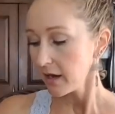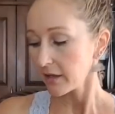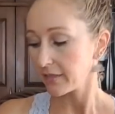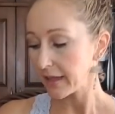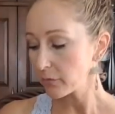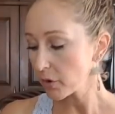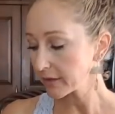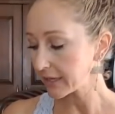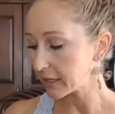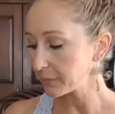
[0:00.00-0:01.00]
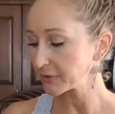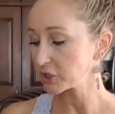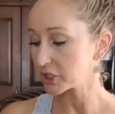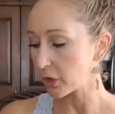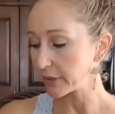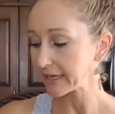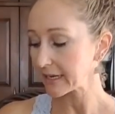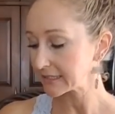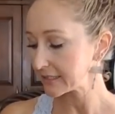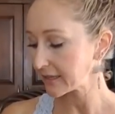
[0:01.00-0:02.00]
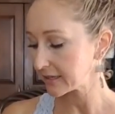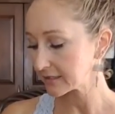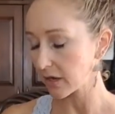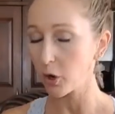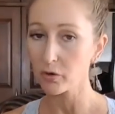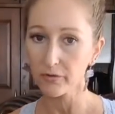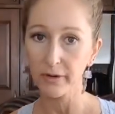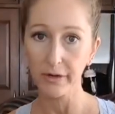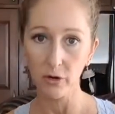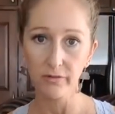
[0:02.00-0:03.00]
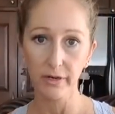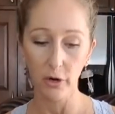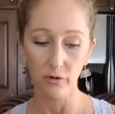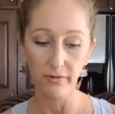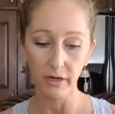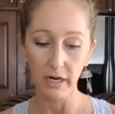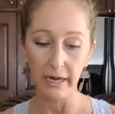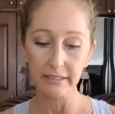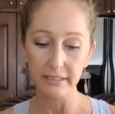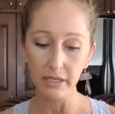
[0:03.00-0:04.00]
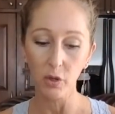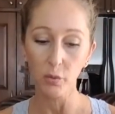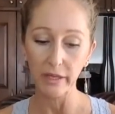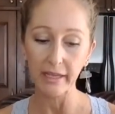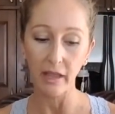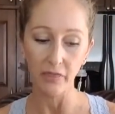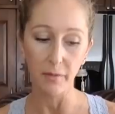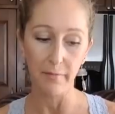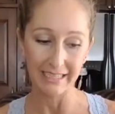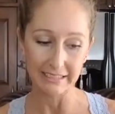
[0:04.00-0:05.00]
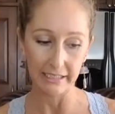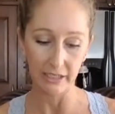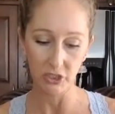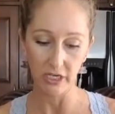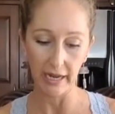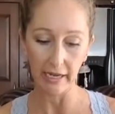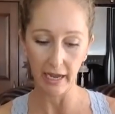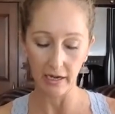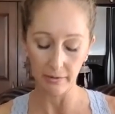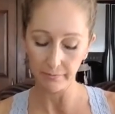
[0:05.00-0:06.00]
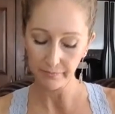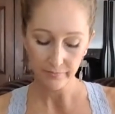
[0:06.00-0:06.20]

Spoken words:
They will keep showing us things over and over and over until we get the message. And